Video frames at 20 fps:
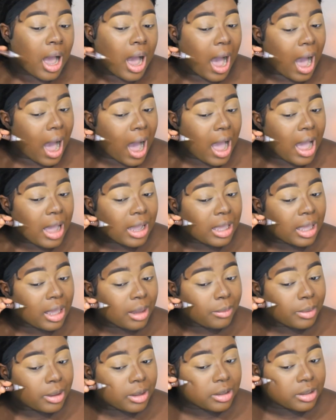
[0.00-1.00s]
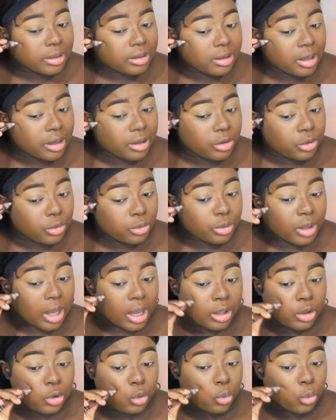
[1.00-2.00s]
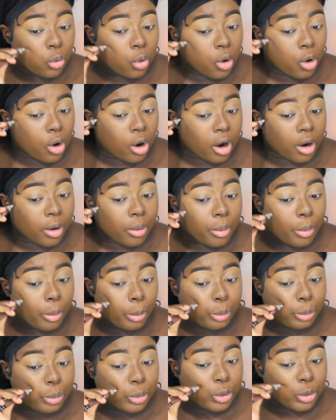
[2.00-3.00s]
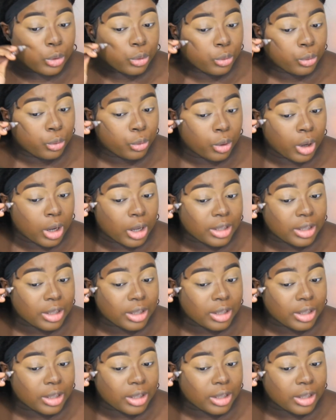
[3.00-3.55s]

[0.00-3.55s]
I came here to tell you that you are beautiful.